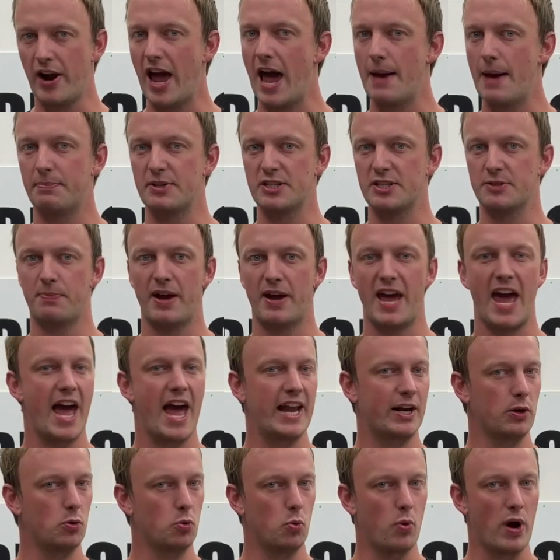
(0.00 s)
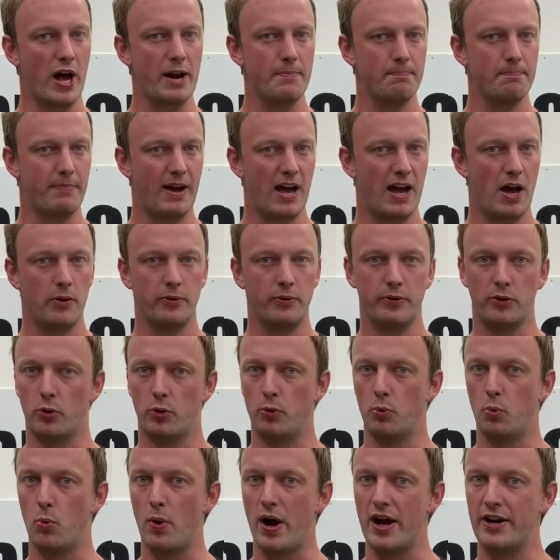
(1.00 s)
happens by adding 1 pound or
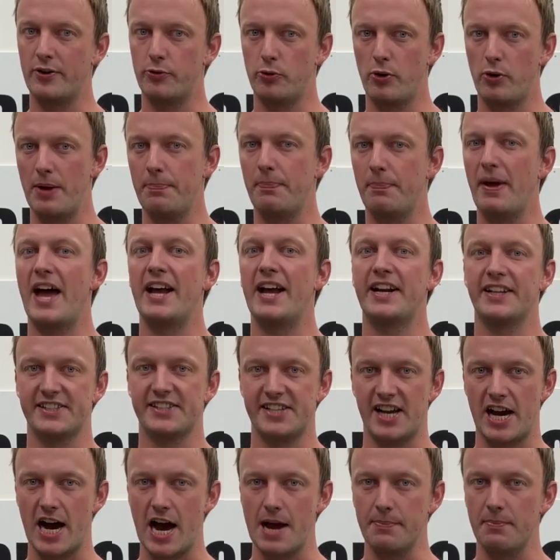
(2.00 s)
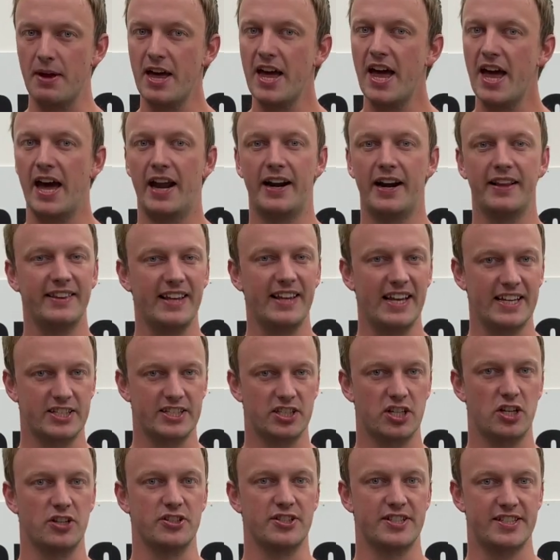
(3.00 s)
1 rep at a time, and it takes
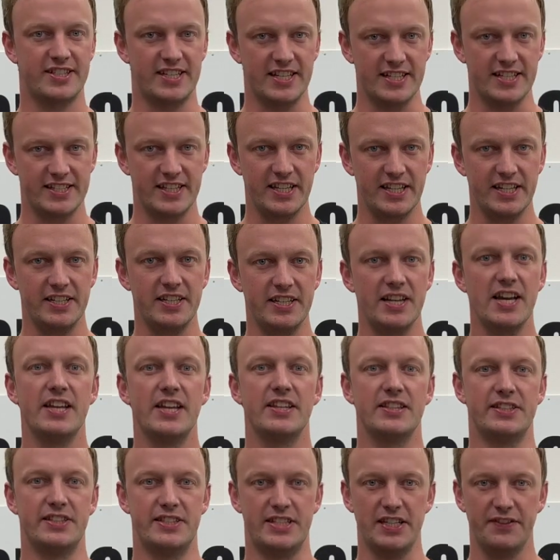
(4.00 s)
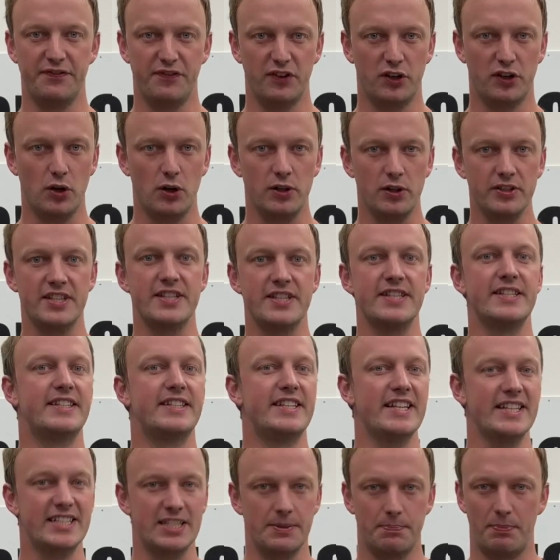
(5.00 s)
consistent, difficult,
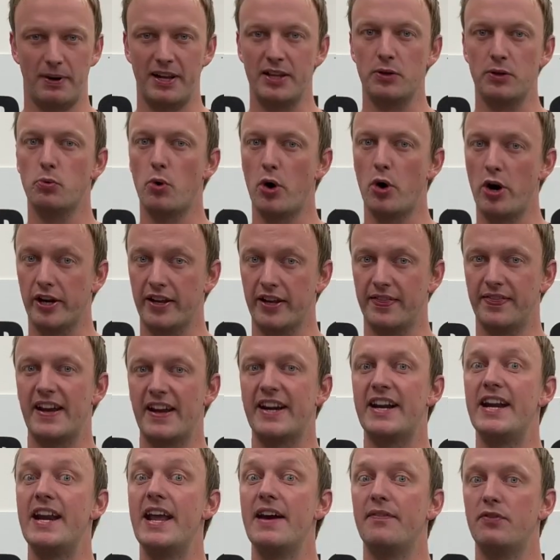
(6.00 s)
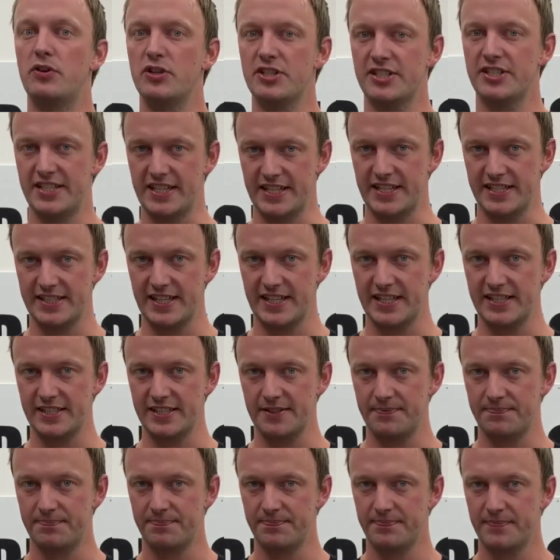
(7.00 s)
disciplined work that never ceases.
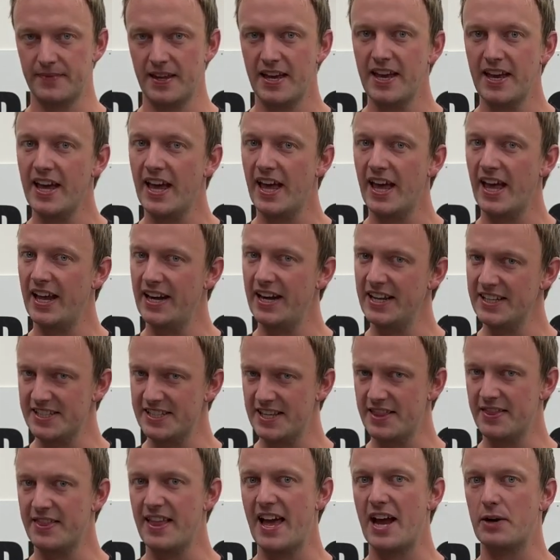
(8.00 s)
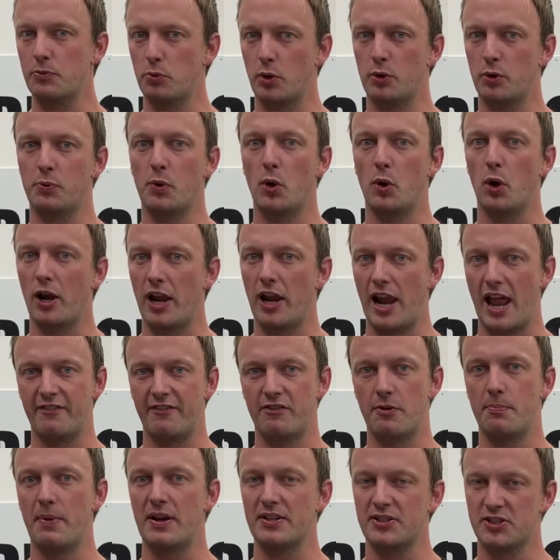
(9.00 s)
And isn't that what we all love
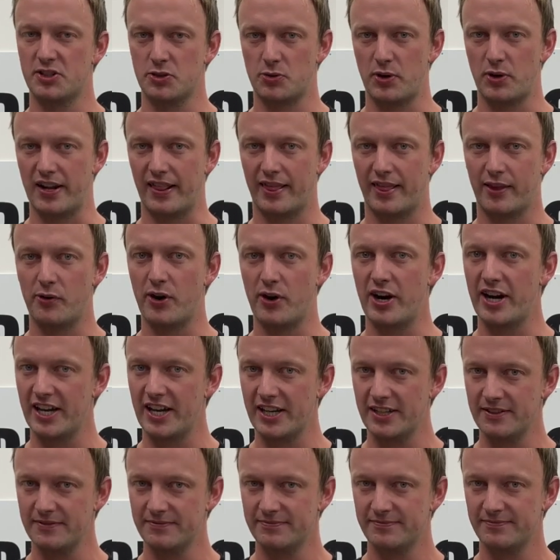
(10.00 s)
about strength training?